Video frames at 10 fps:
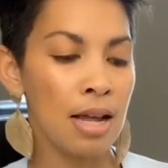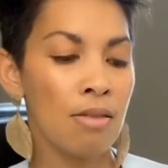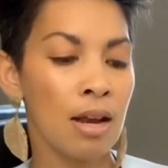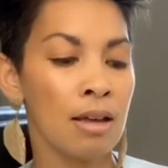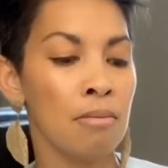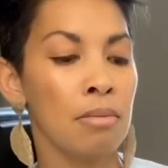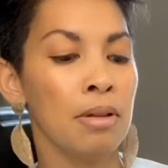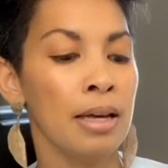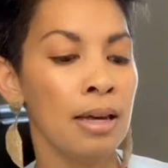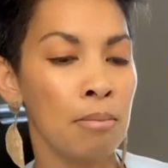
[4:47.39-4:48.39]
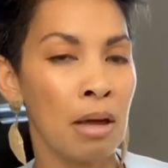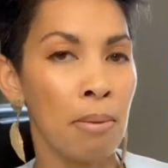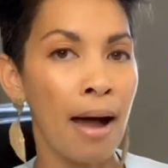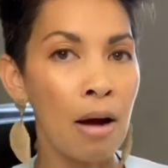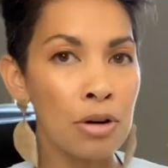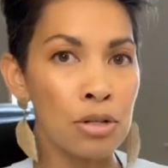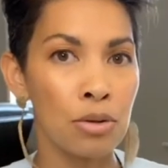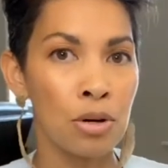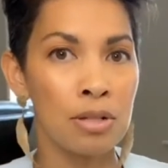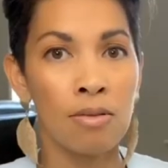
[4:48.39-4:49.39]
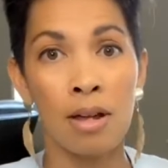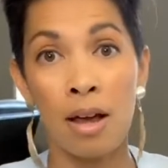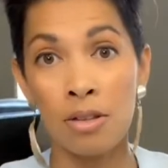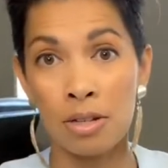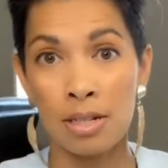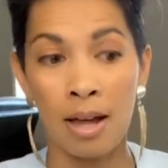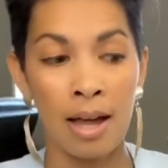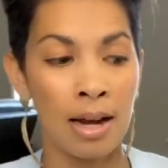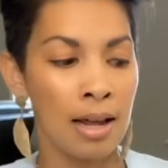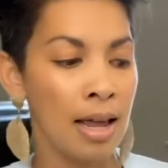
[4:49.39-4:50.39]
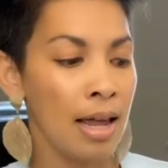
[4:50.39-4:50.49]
and then I can plug in my power source on the other side